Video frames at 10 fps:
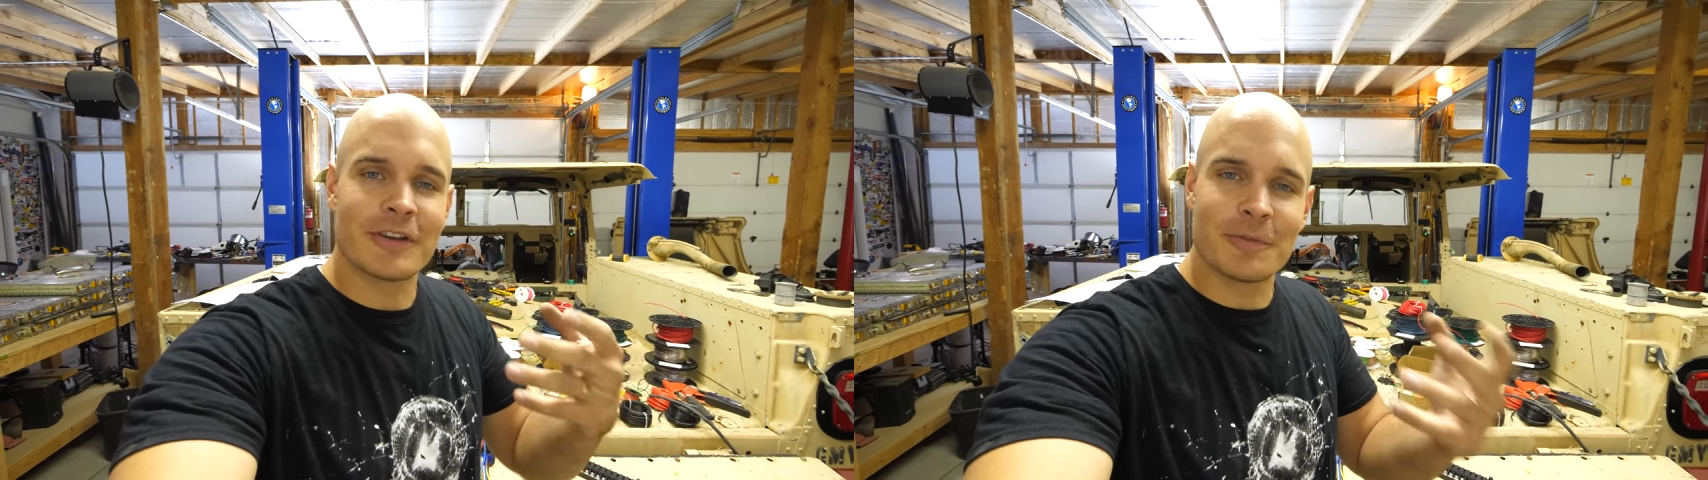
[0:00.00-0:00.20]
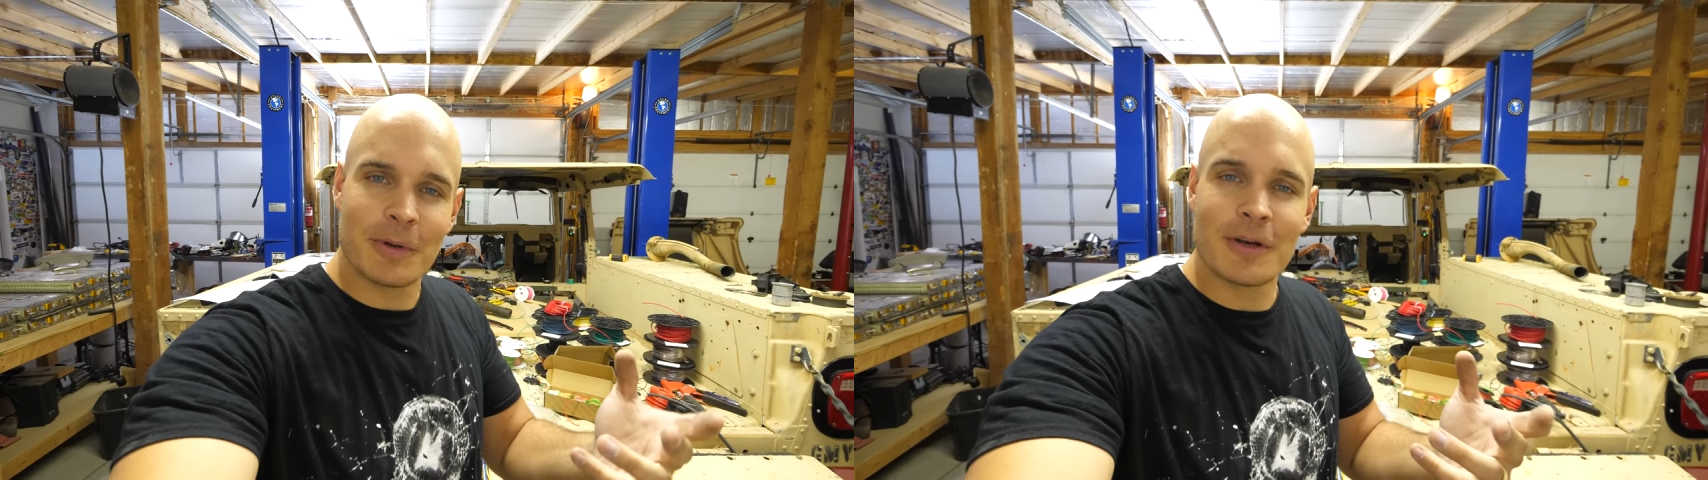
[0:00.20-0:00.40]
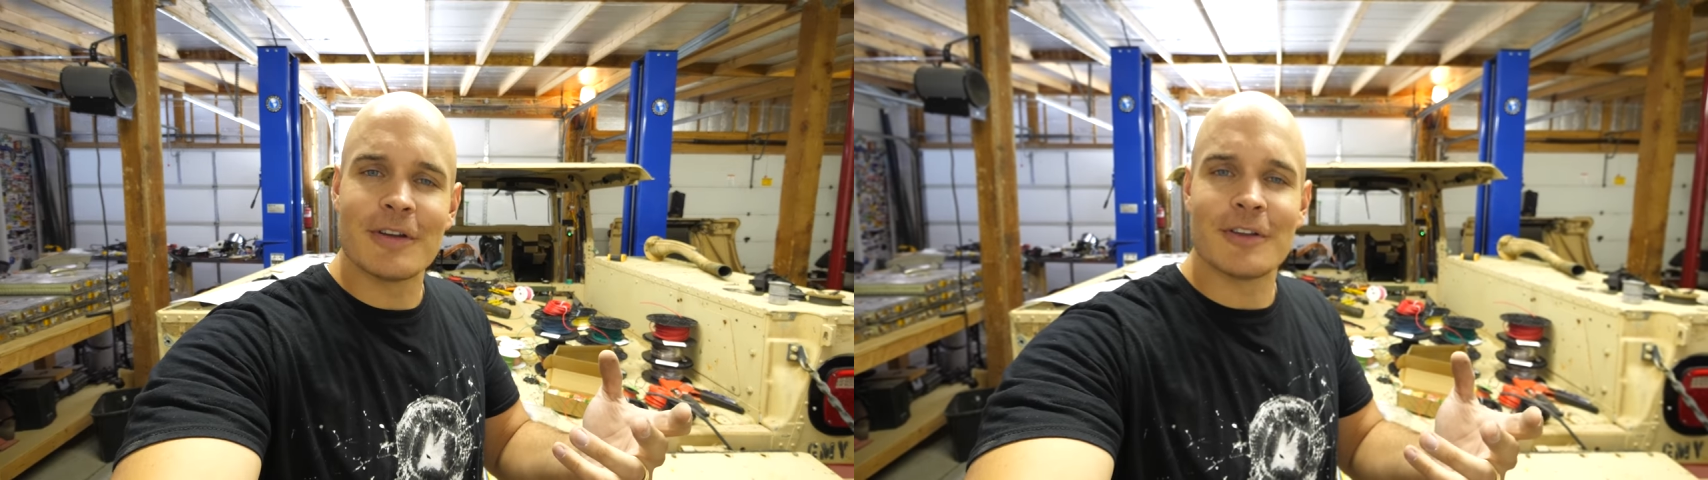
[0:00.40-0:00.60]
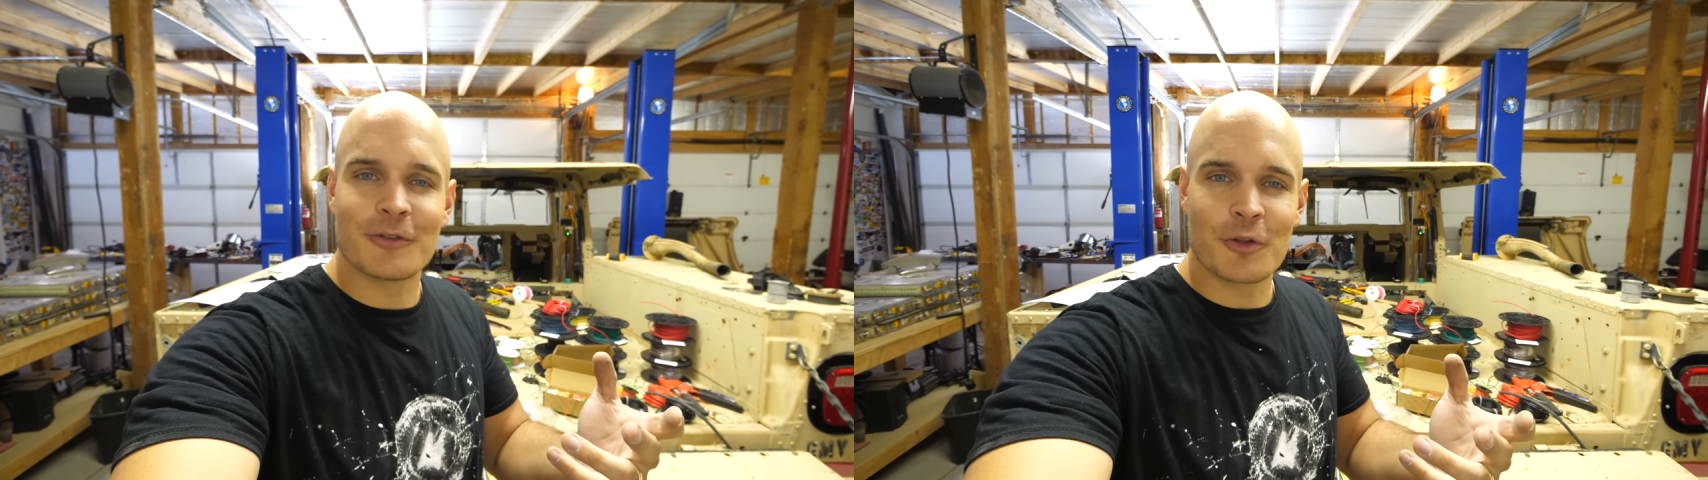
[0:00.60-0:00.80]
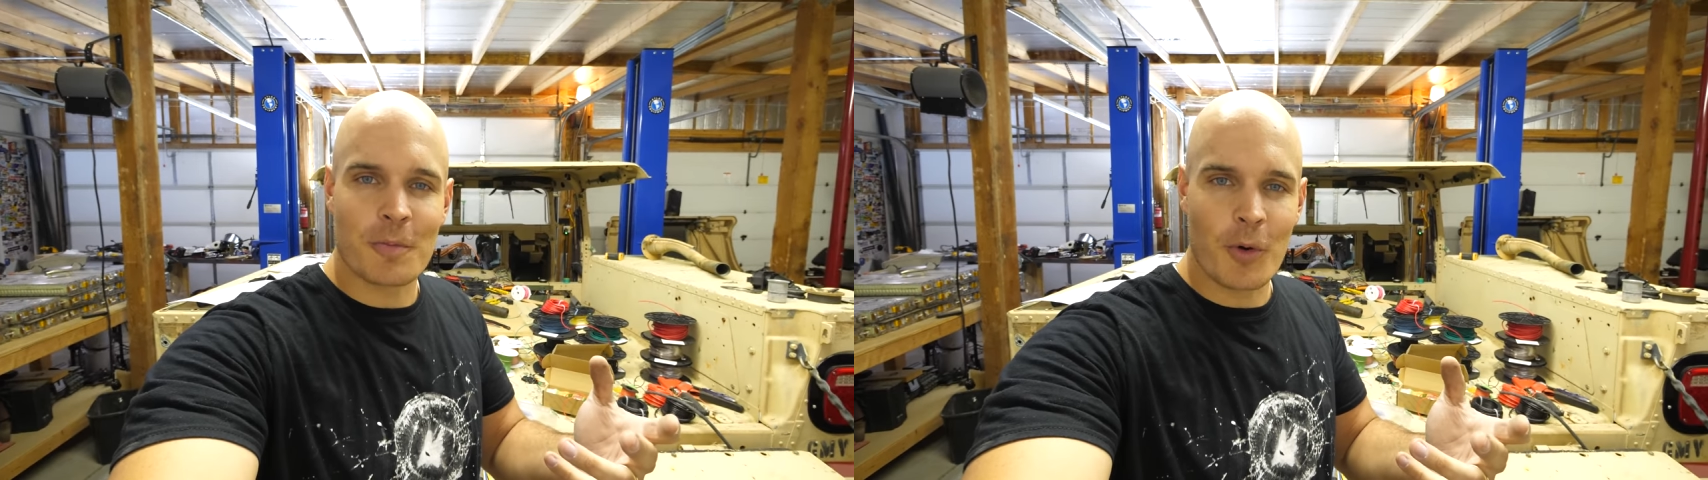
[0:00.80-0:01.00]
experience
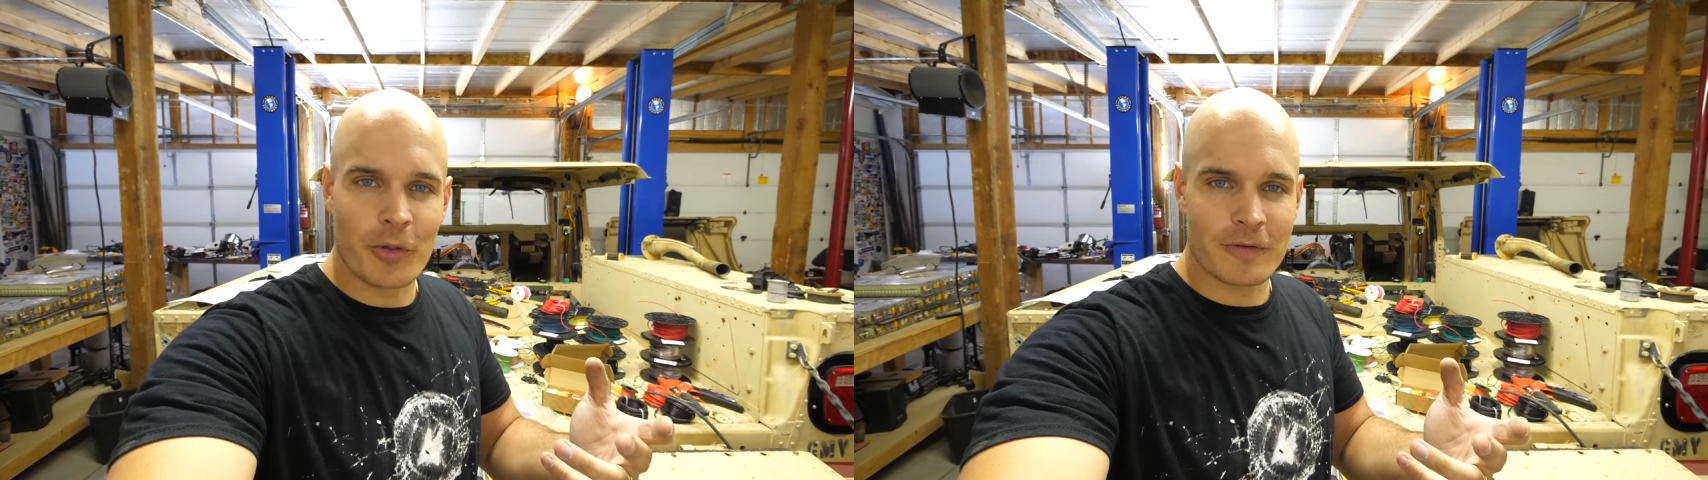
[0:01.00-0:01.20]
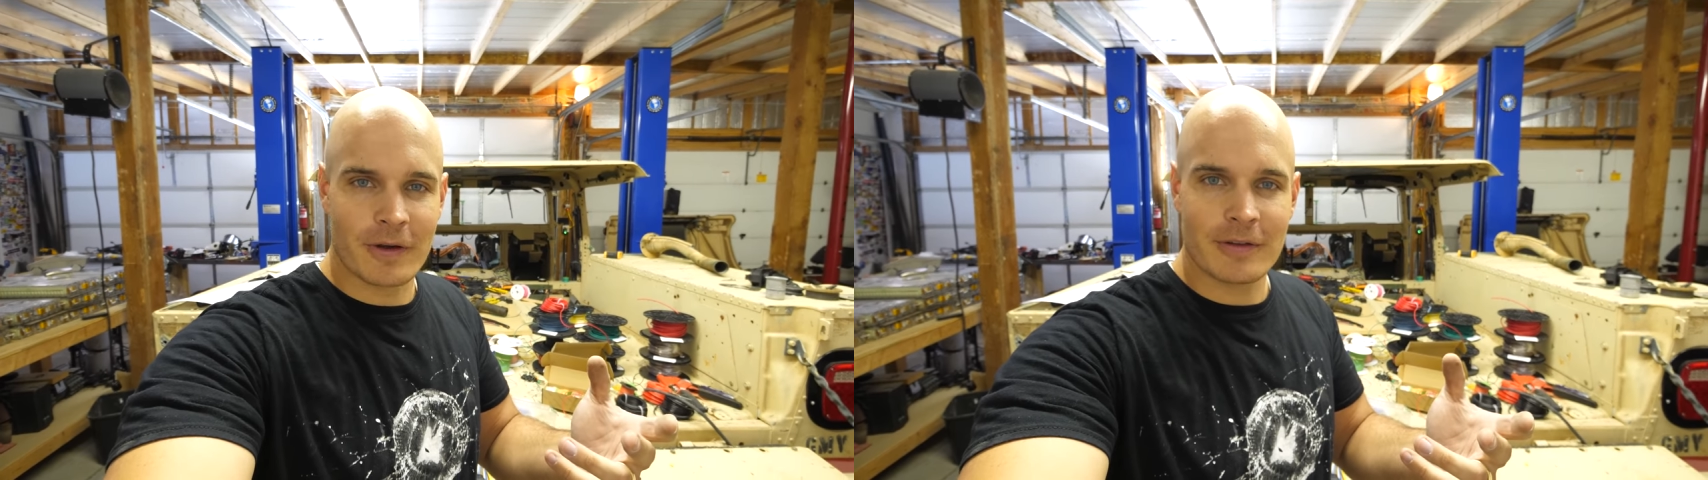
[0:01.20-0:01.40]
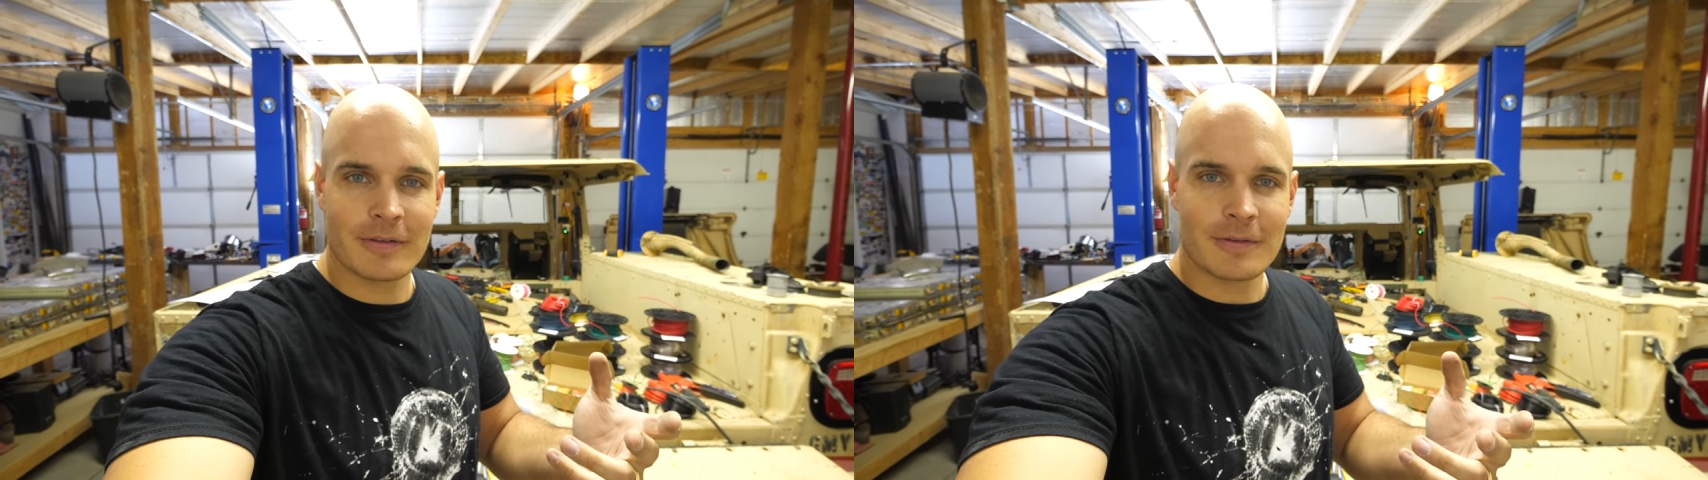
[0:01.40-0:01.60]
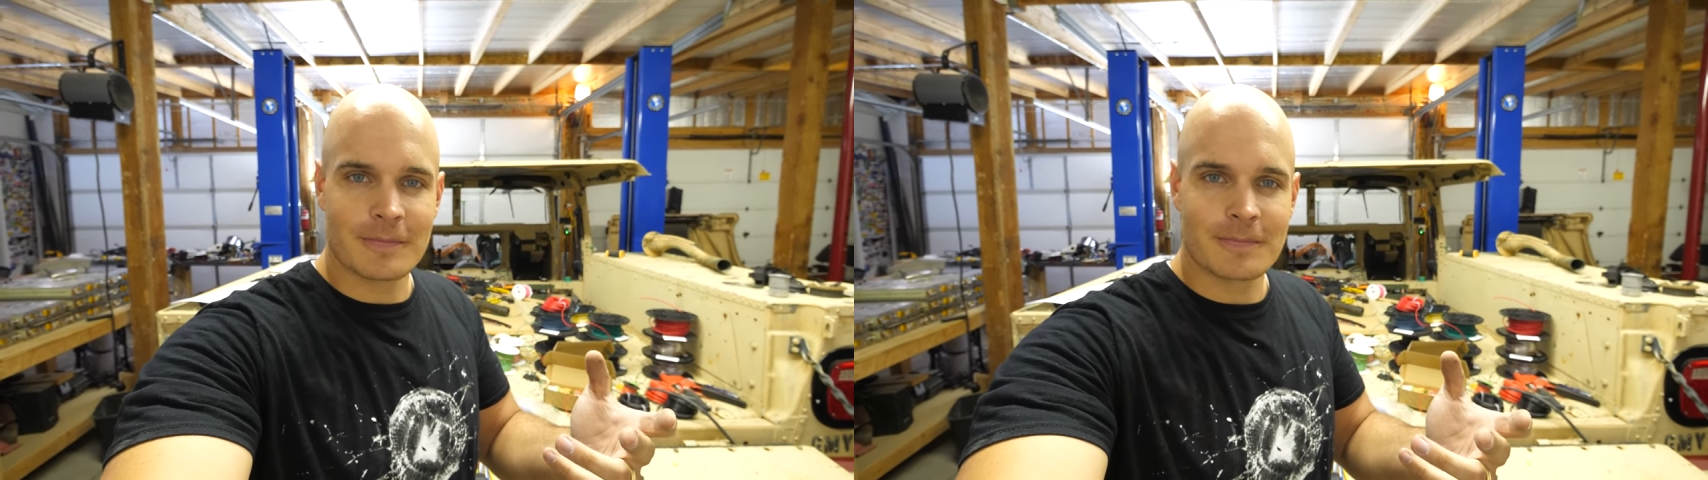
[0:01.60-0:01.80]
for the both of us.